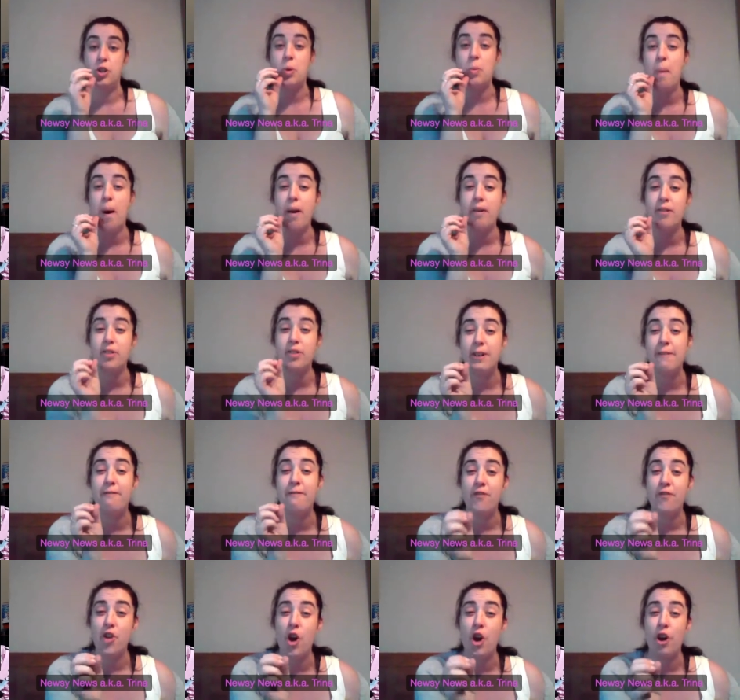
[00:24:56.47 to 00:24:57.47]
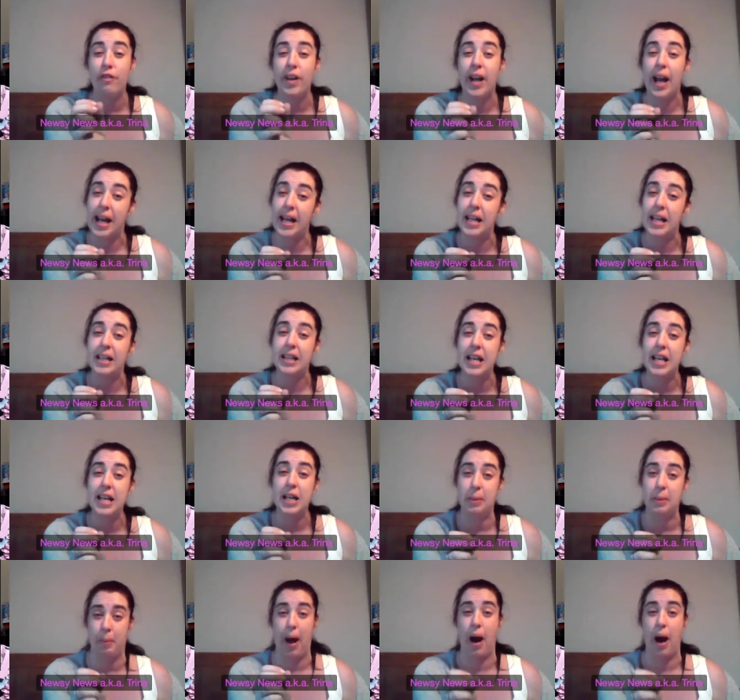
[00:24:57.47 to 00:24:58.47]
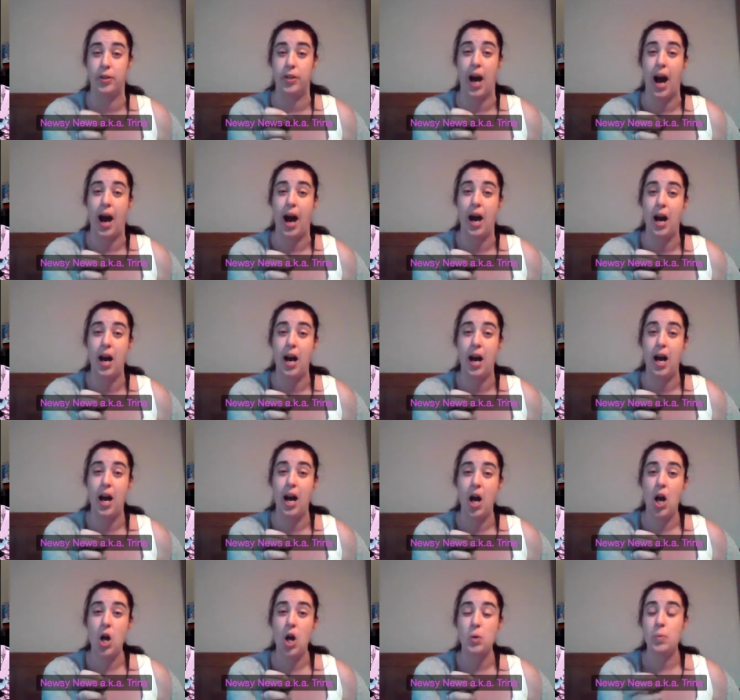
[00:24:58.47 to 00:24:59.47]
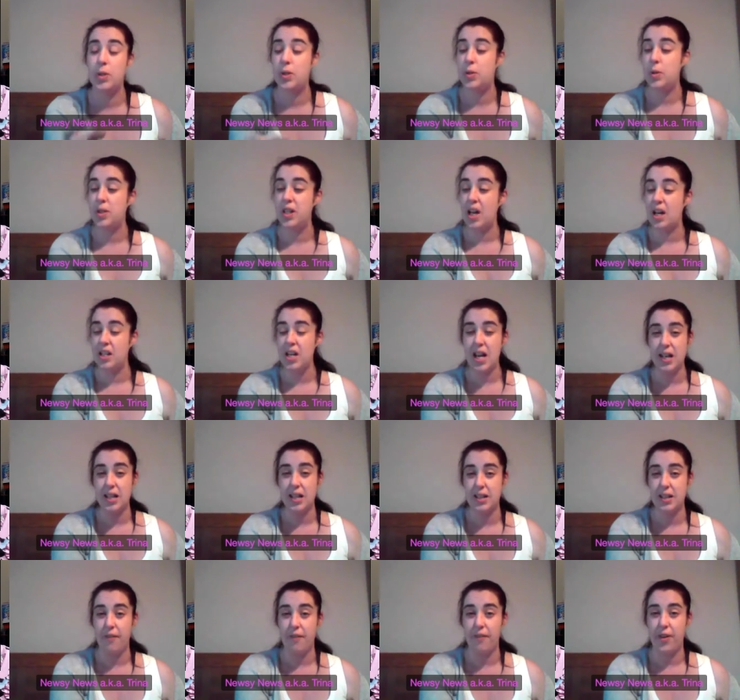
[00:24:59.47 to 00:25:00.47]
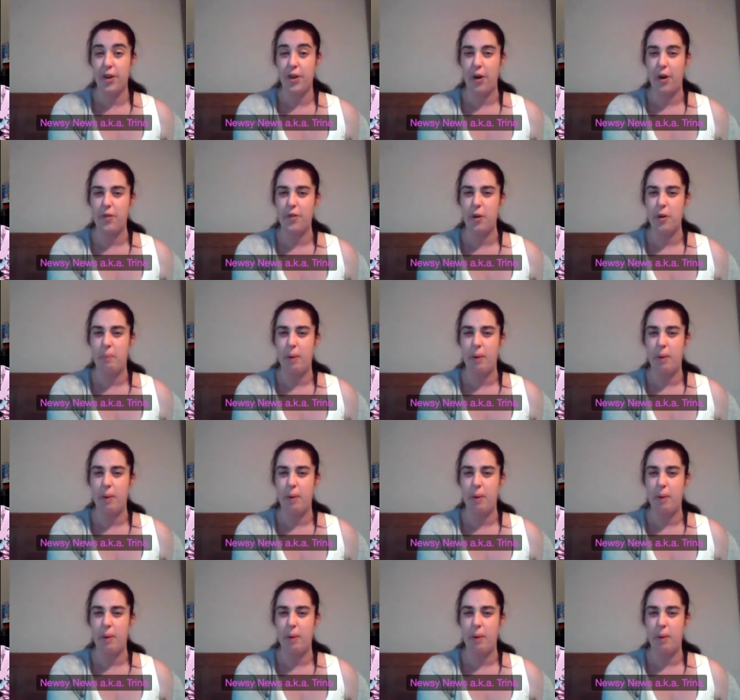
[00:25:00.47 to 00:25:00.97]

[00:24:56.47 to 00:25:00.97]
And the most infuriating thing about that was when they'd nick something off your